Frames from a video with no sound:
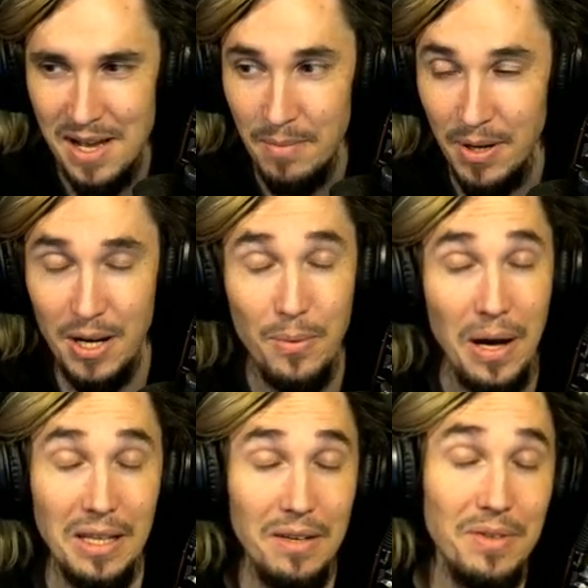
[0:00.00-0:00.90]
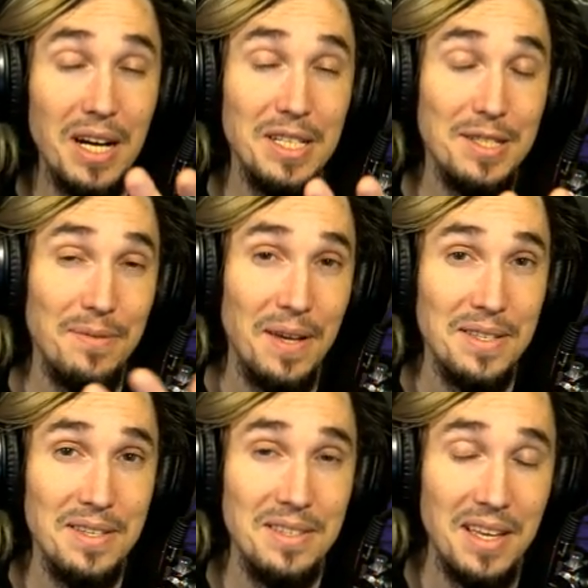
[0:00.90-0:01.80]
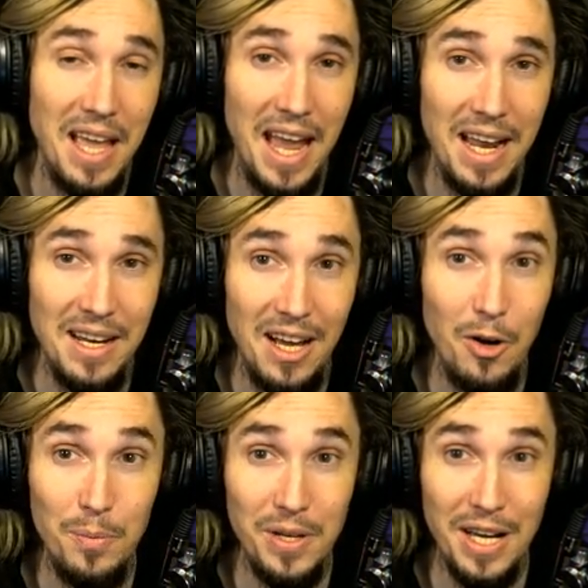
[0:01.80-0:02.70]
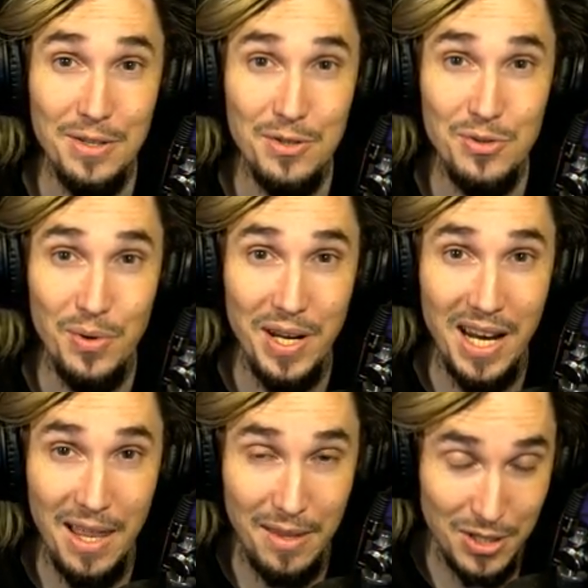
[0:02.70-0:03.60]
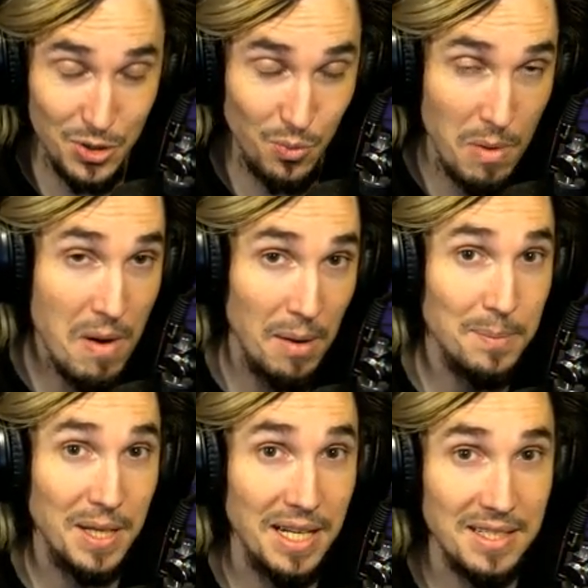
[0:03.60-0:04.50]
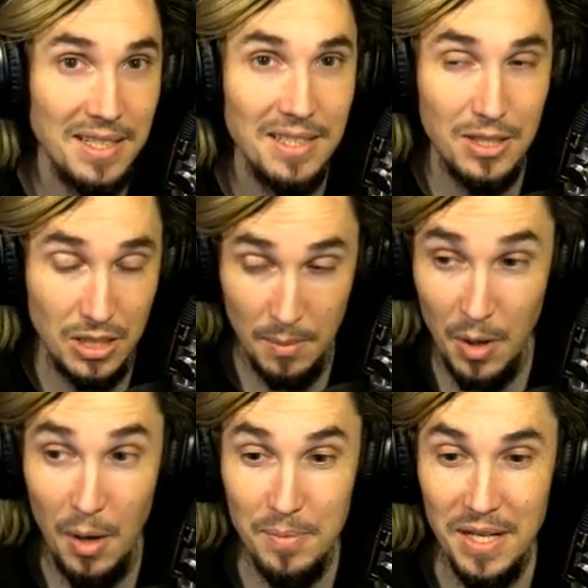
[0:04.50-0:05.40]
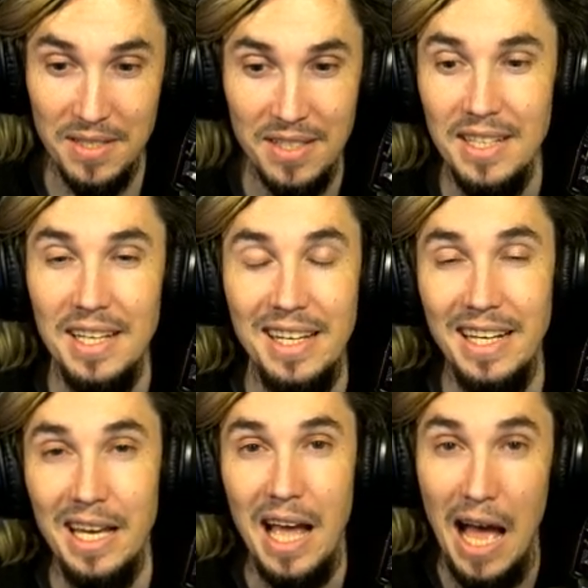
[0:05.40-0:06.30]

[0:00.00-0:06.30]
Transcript: But anyway, I love your guys' faces, and I uh, hope you guys are enjoying the swim update, the summer update.